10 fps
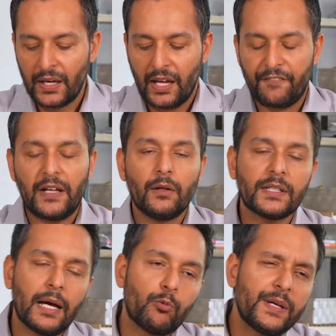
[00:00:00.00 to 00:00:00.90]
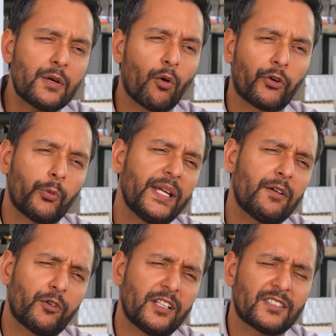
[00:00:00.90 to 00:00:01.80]
If I looked at week over week
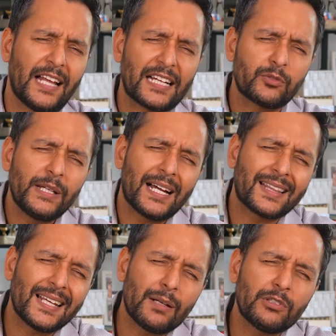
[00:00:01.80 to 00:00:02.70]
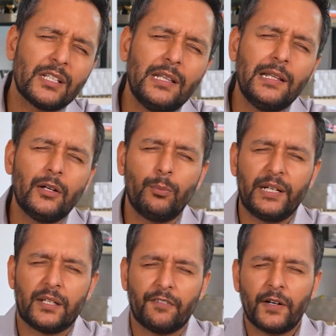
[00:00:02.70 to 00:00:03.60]
for this last week, I think it was a little
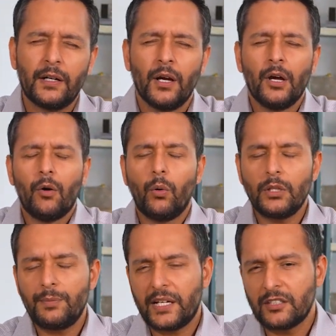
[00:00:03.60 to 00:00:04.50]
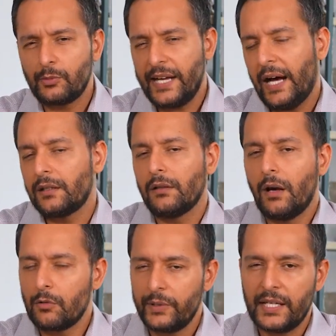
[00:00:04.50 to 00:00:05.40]
bit different, only because we had the
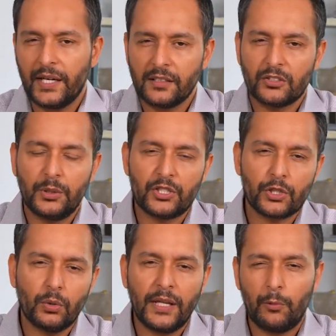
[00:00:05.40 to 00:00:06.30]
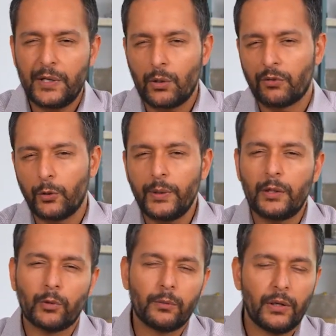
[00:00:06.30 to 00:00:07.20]
long weekend. So it showed that week over
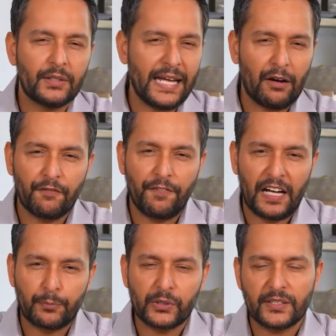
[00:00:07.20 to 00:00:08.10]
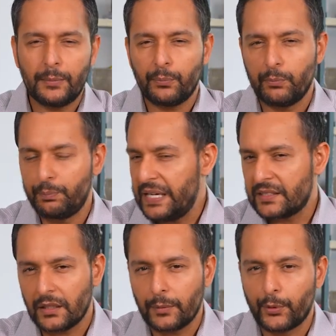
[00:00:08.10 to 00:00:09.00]
week, we're about down 5%
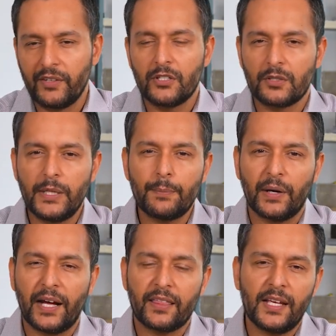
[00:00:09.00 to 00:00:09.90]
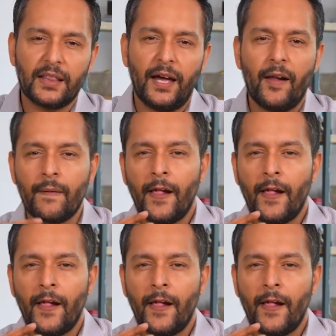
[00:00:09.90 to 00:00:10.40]
based on the previous week, but I think that